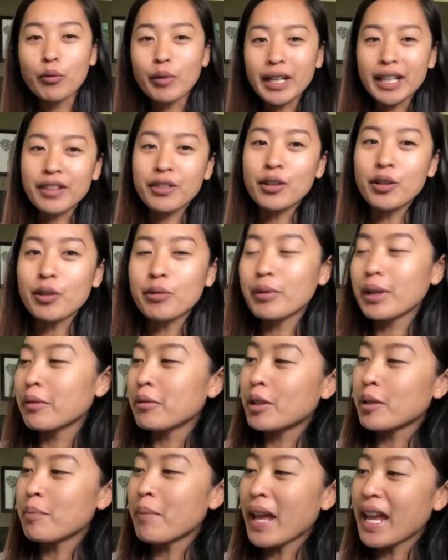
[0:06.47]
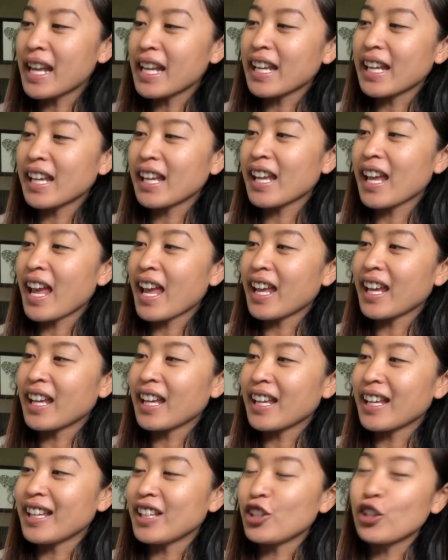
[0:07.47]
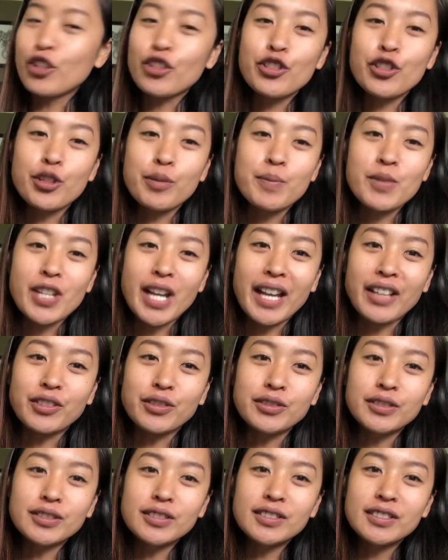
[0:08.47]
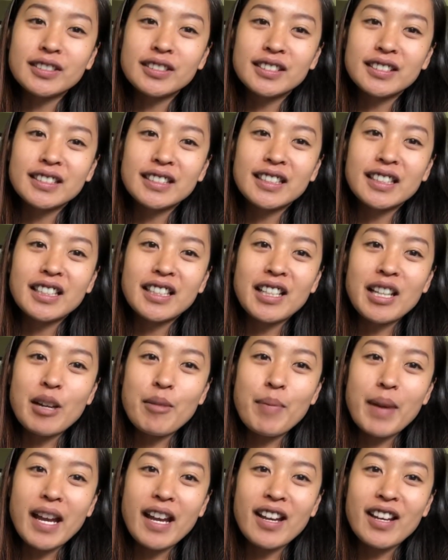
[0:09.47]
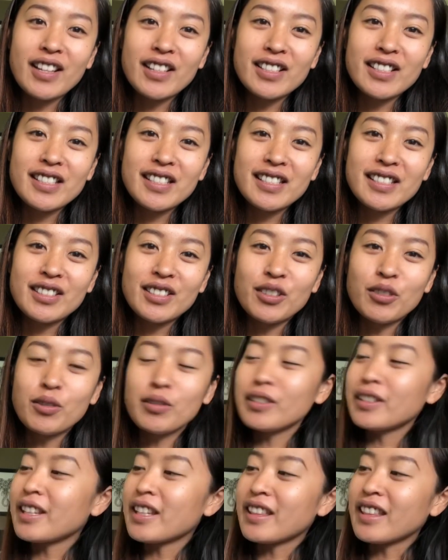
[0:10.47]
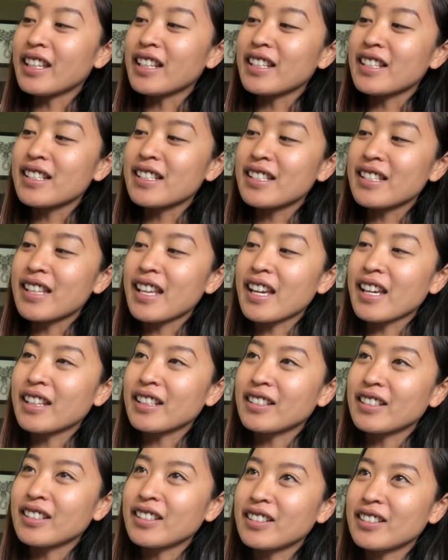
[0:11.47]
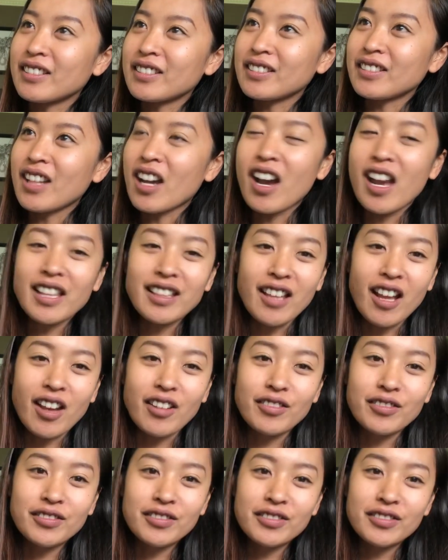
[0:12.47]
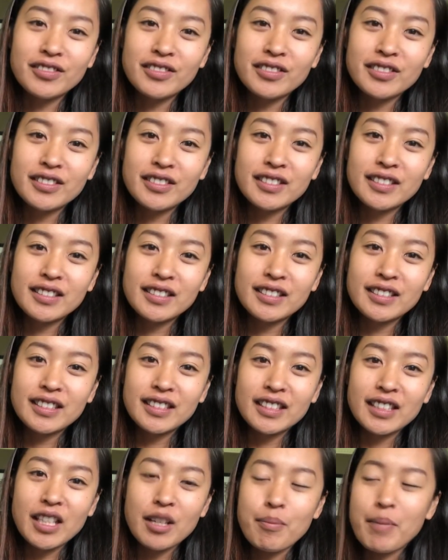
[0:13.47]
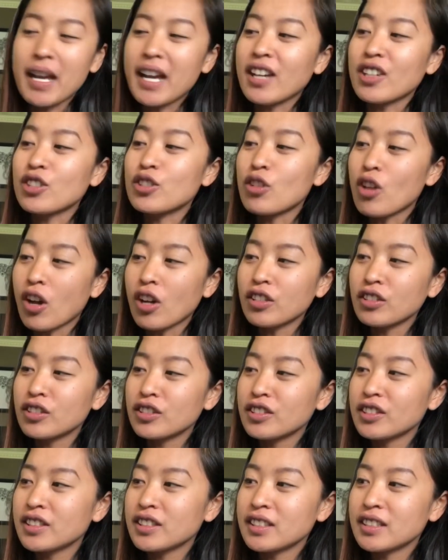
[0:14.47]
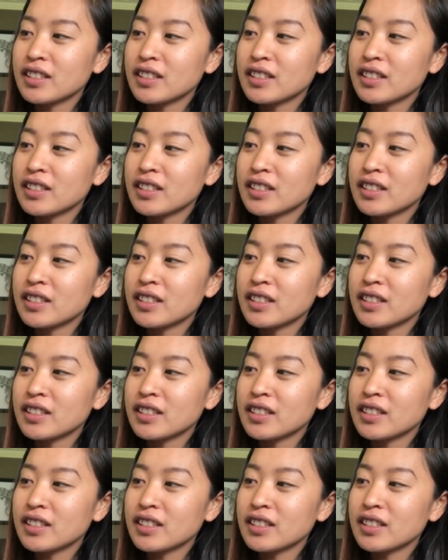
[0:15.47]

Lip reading: we thought we would make a YouTube channel about all the things that I love about dogs,